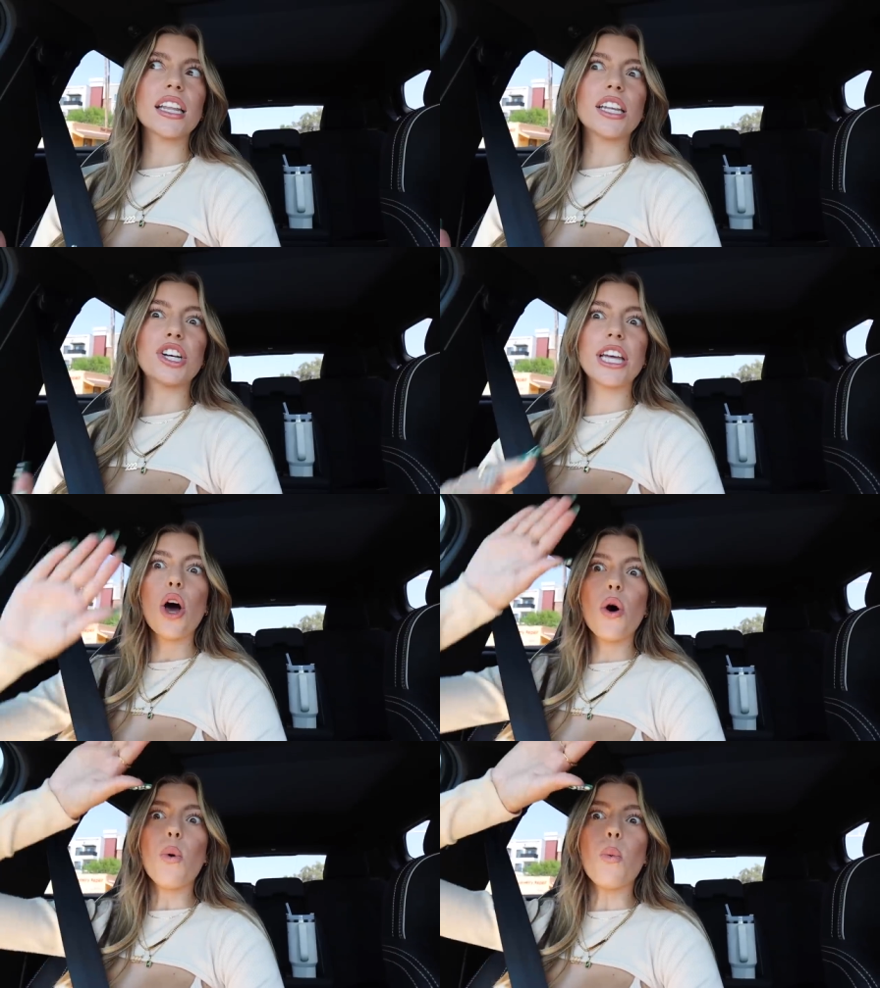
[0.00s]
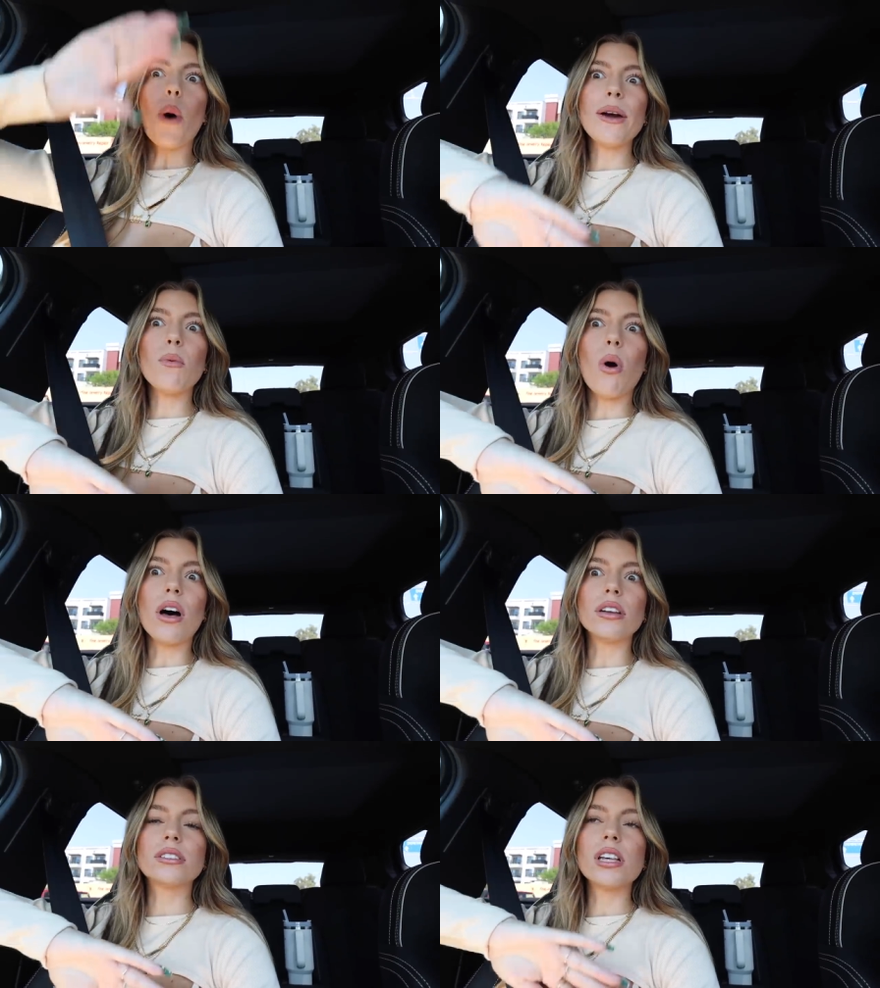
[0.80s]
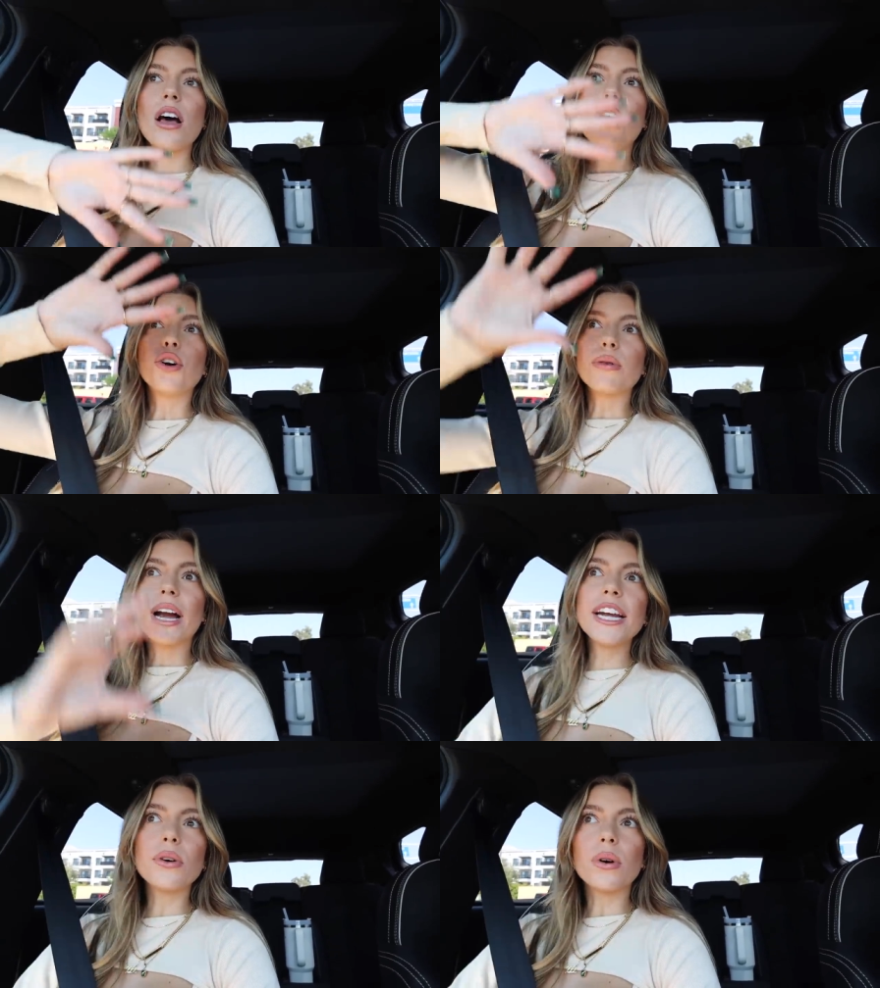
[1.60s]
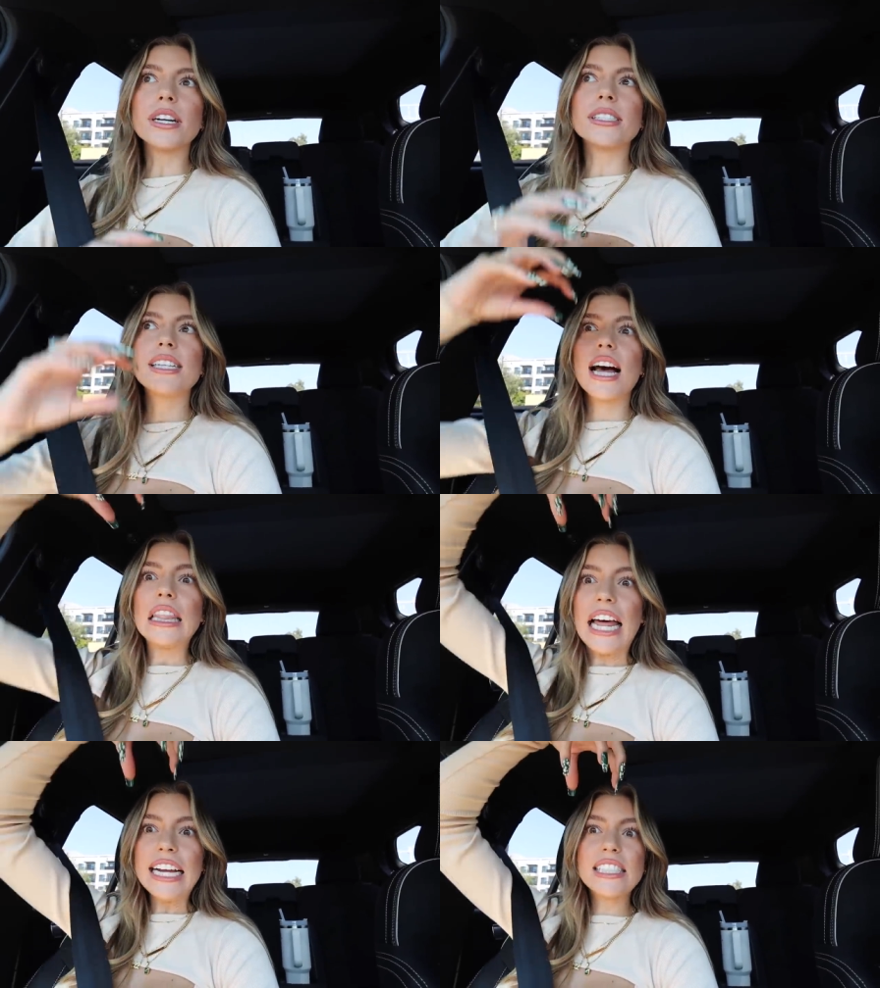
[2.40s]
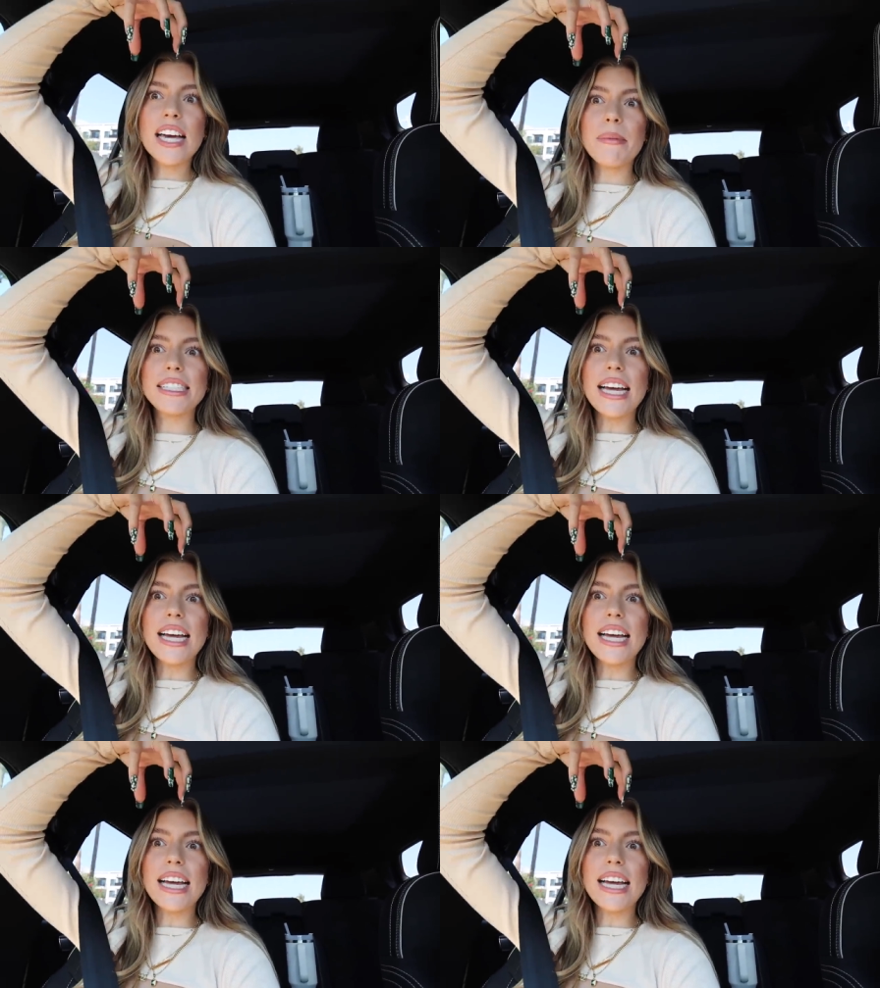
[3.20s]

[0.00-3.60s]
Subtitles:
they were, like, white walls, gray doors, lights coming